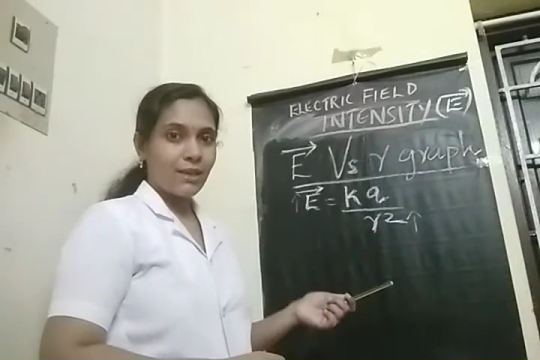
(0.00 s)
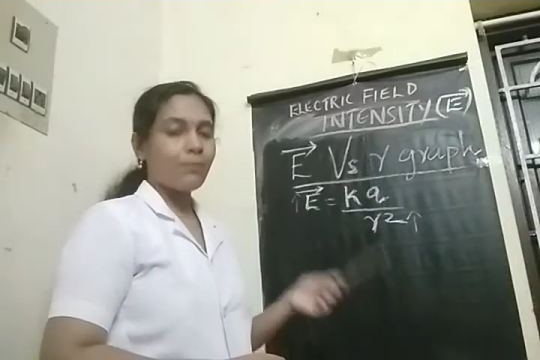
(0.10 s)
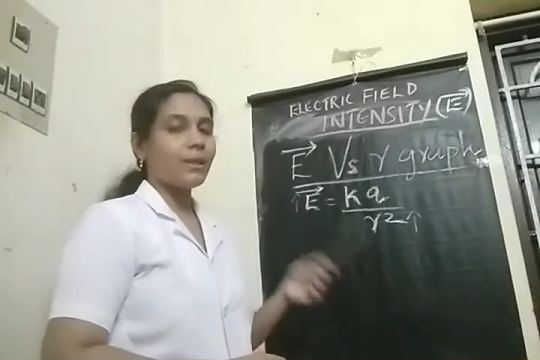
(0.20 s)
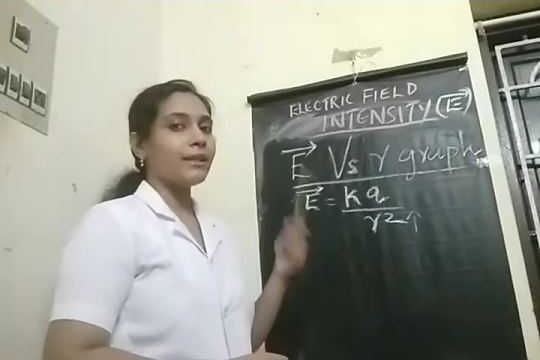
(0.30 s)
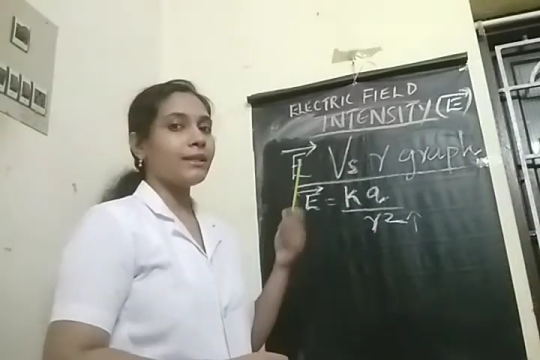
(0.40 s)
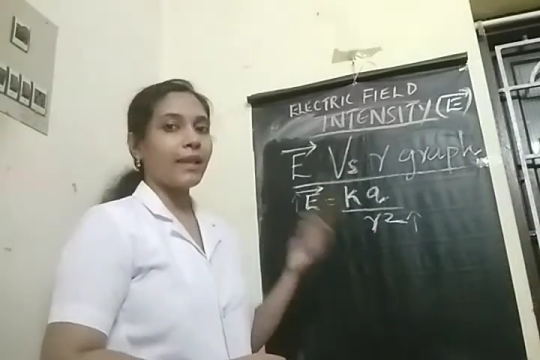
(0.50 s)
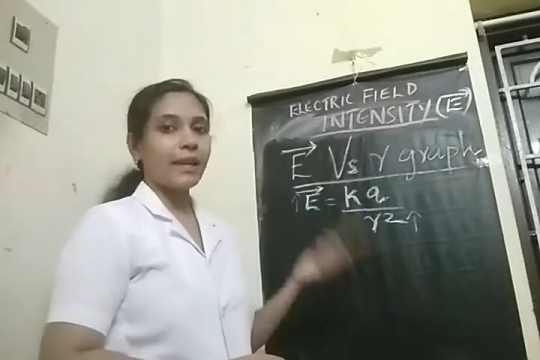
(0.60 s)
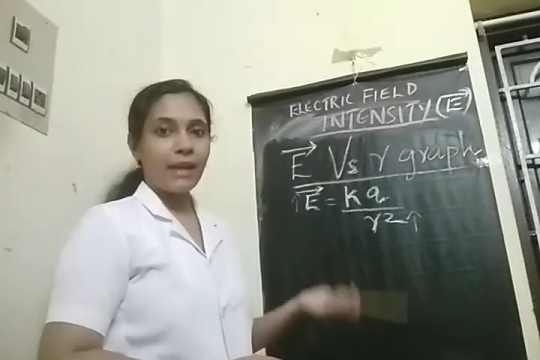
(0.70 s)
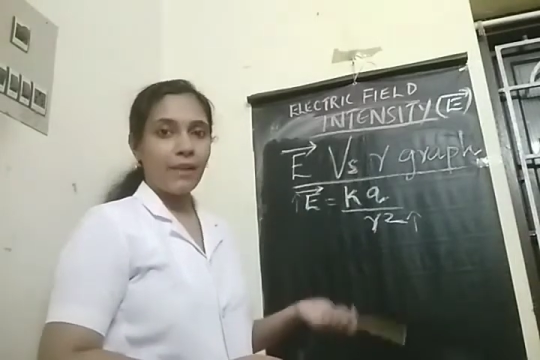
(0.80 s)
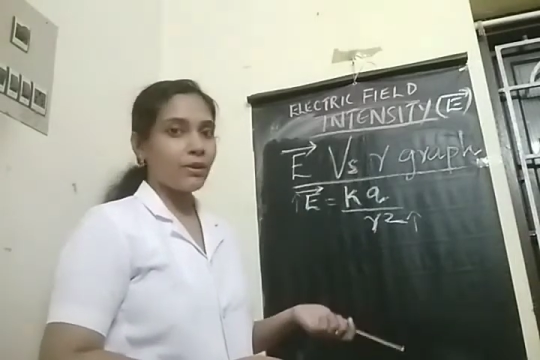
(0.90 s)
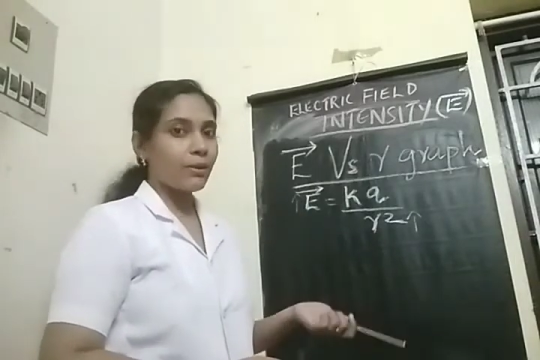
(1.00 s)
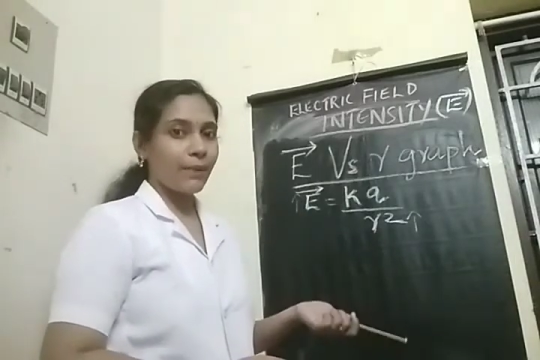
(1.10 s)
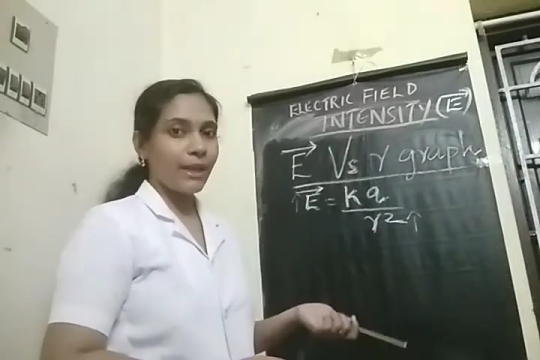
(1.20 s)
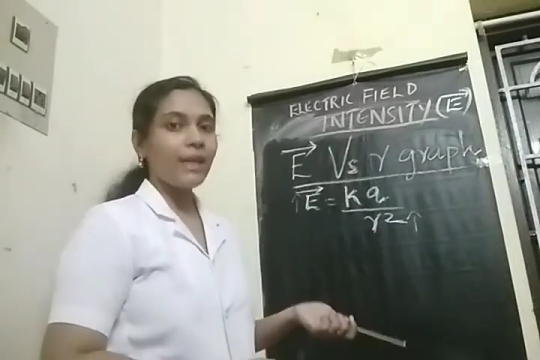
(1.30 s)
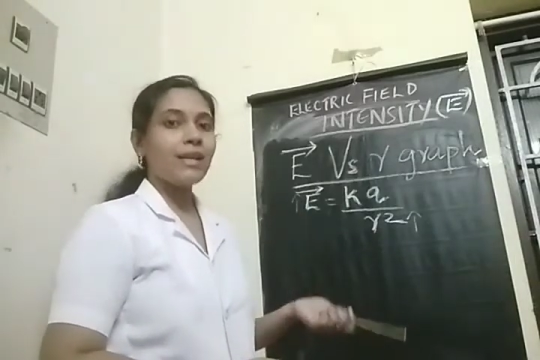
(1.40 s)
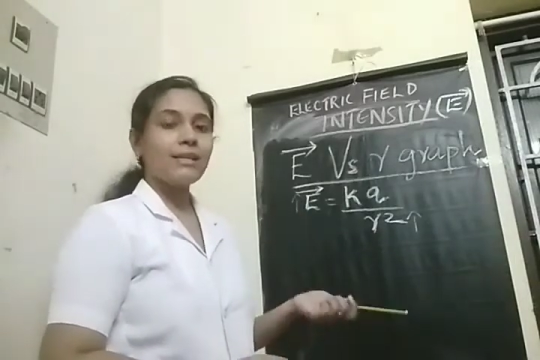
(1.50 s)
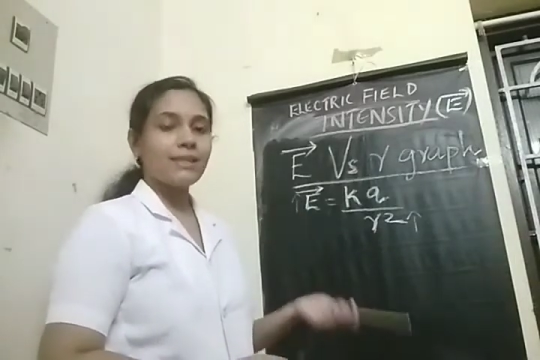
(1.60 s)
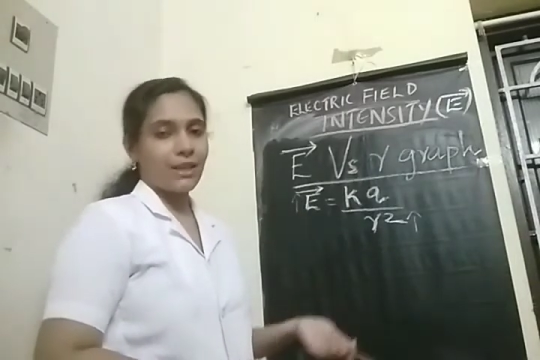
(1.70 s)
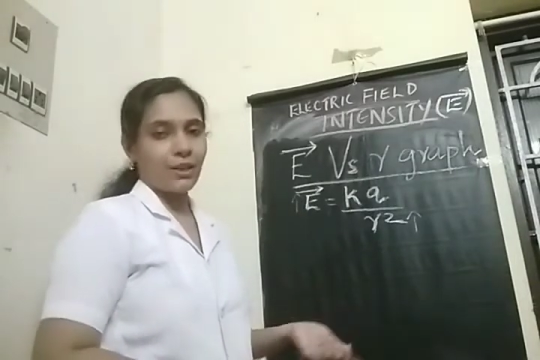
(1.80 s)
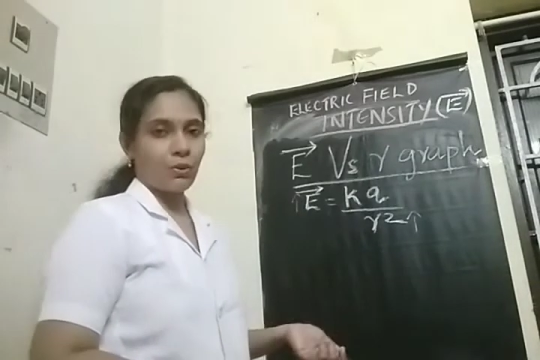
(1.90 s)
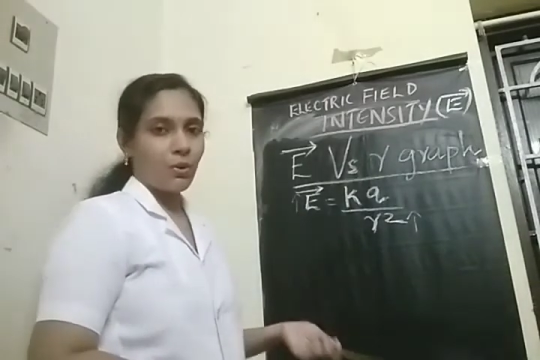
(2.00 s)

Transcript: but it can never be zero.